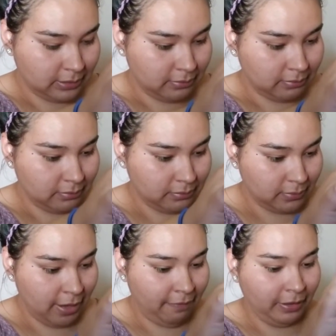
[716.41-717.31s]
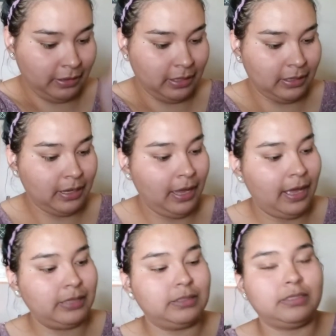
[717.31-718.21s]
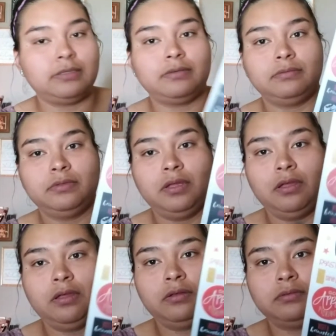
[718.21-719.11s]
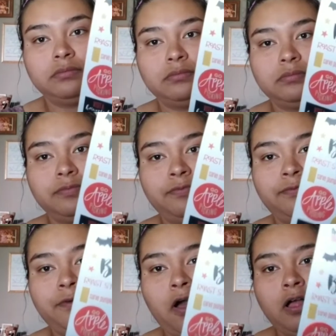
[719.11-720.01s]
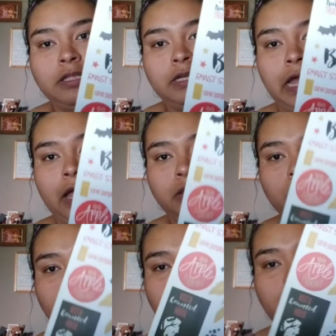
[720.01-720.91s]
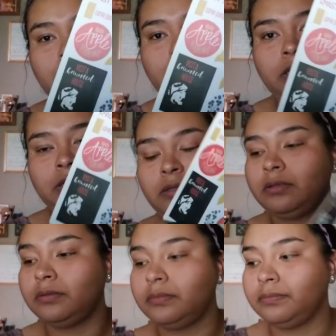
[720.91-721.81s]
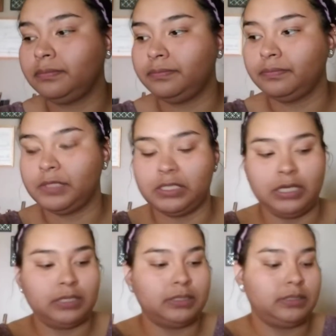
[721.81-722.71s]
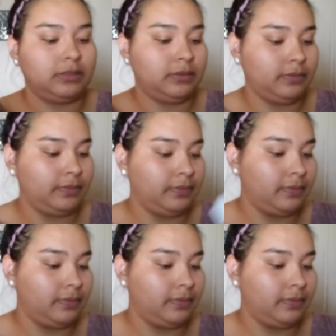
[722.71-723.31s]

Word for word: Four. Everything. It has Mama, what's after five? Fall and Halloween. Mommy, six. After five?